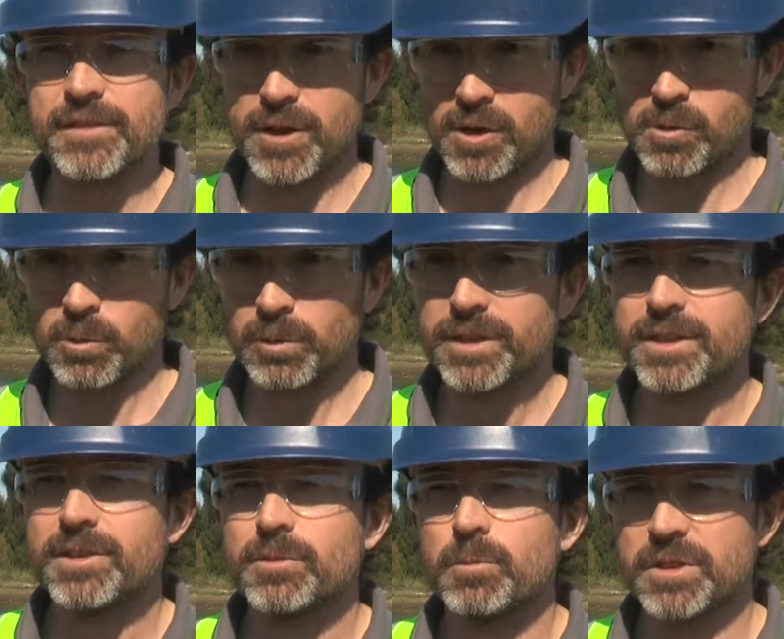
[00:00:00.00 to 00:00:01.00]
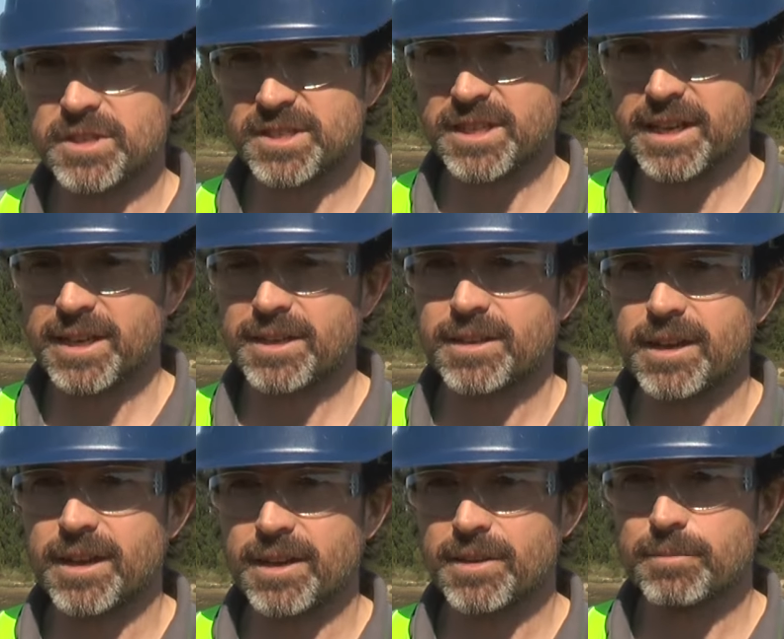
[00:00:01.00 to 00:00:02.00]
in the hole with a stick
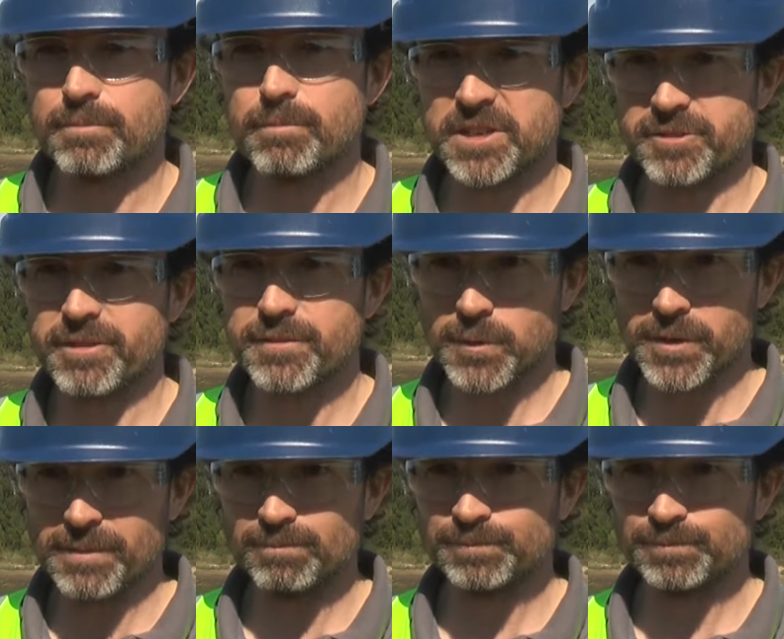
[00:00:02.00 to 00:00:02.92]
uh, measuring for him.